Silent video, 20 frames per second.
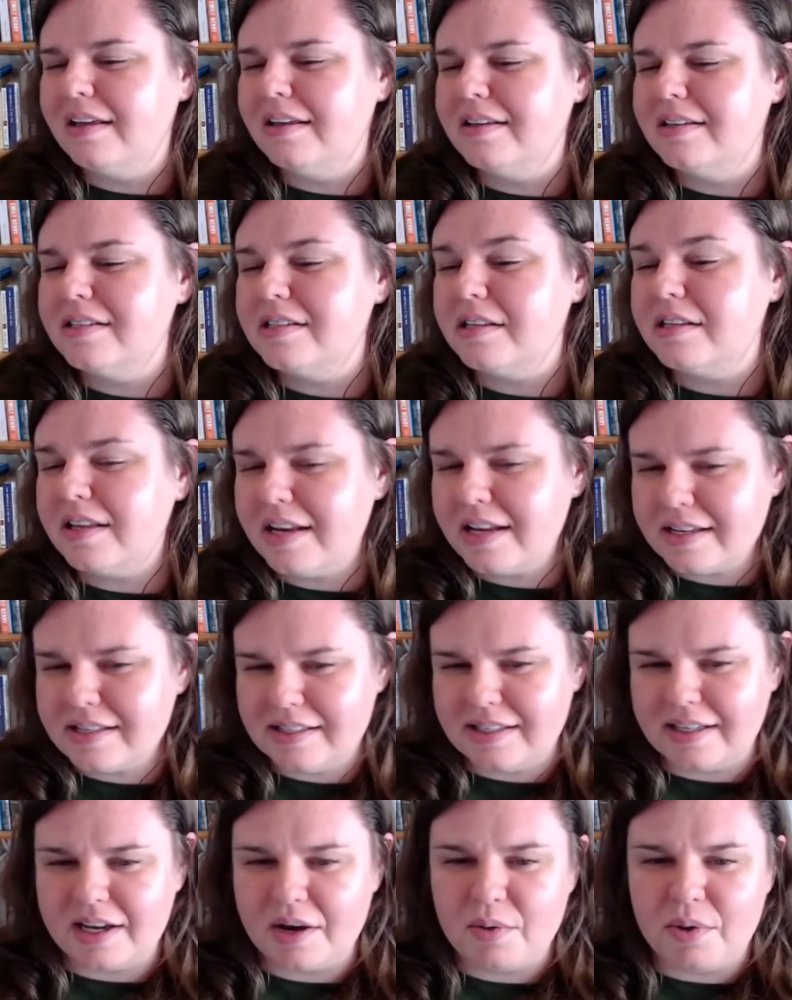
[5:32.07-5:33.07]
So the next
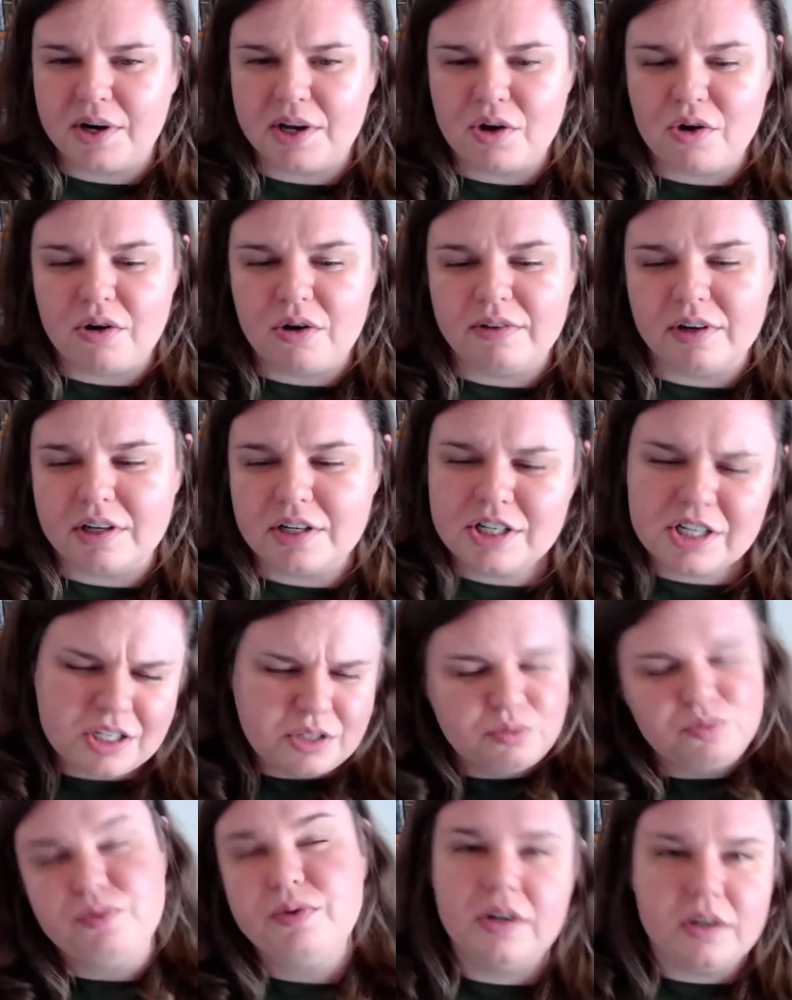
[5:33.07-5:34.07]
thing I want to go over just
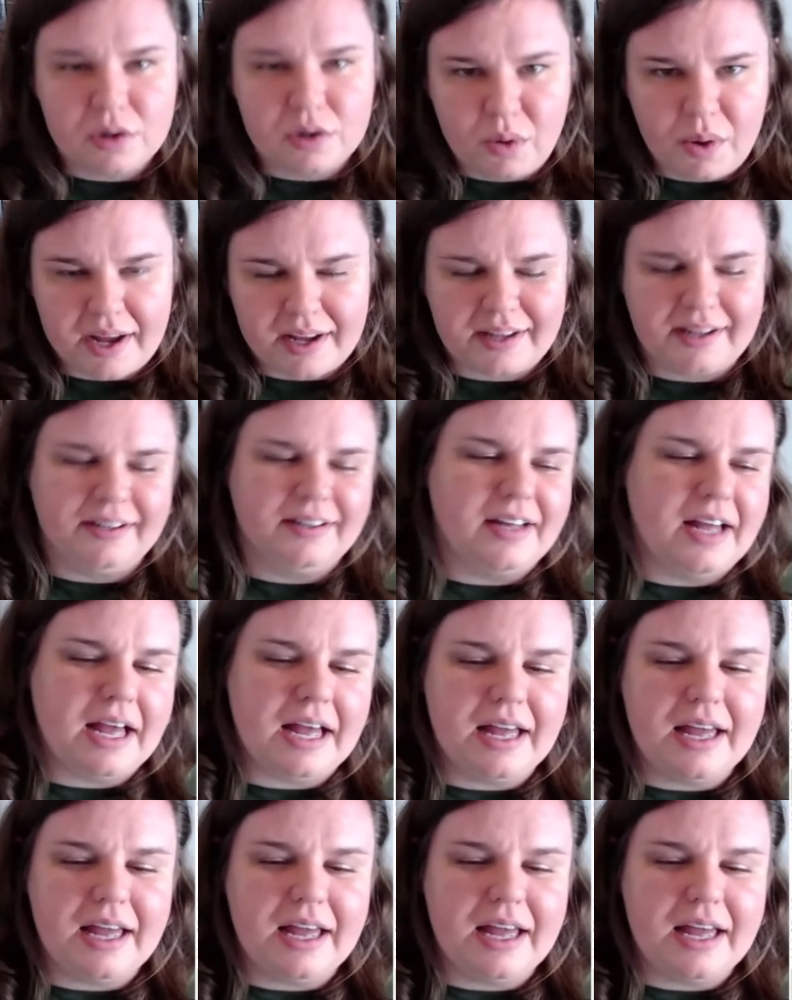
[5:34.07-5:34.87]
real quick.